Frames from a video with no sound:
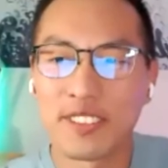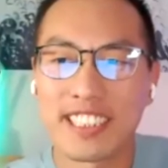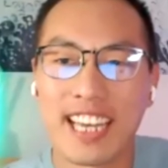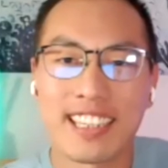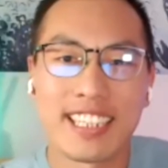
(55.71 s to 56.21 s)

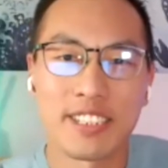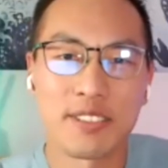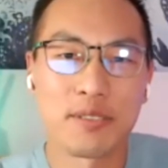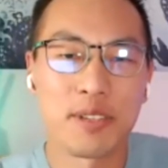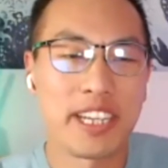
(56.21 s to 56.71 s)
that like
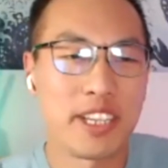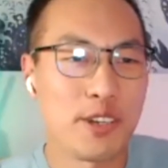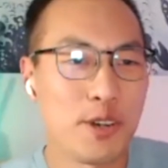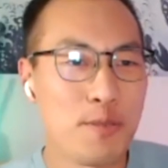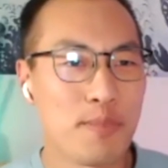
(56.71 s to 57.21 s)
running
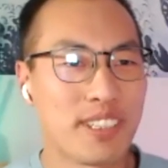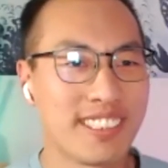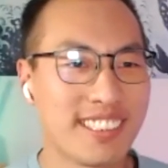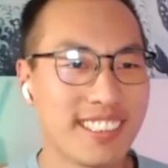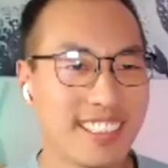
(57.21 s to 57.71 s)
your own
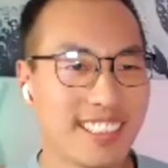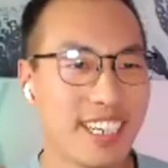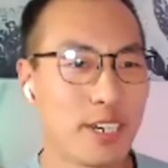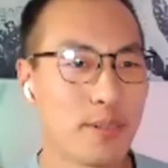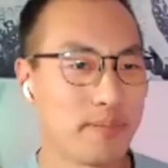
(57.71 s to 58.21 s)
business,
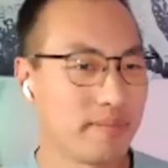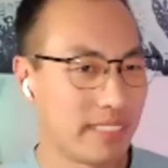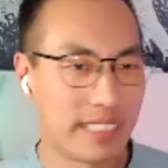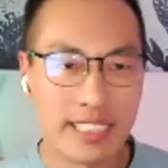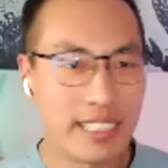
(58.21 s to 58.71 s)

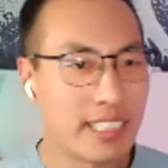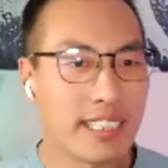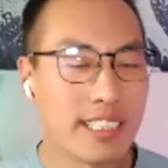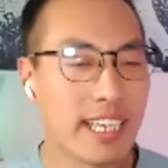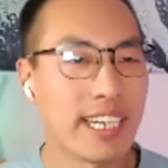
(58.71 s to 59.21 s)

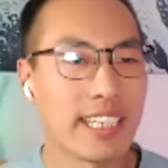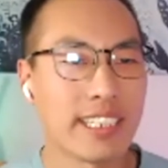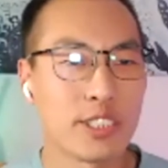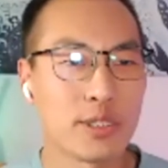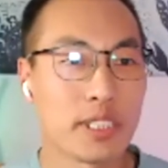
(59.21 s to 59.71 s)
getting
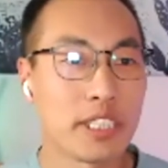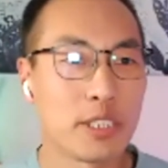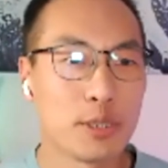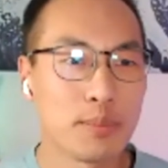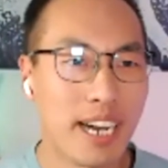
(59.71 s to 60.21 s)
into a
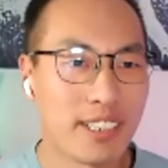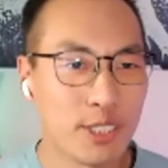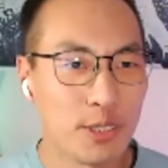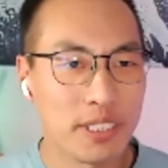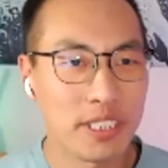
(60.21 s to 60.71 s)
huge
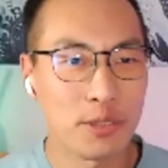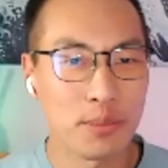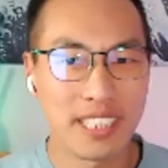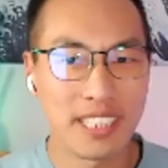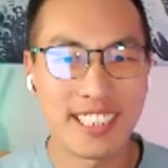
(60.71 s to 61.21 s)
milestone in your
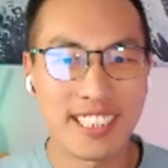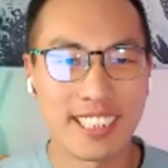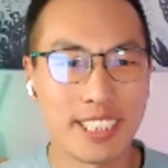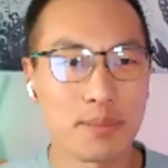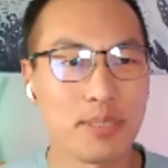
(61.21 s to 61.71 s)

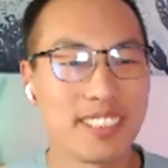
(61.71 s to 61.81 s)
relationship?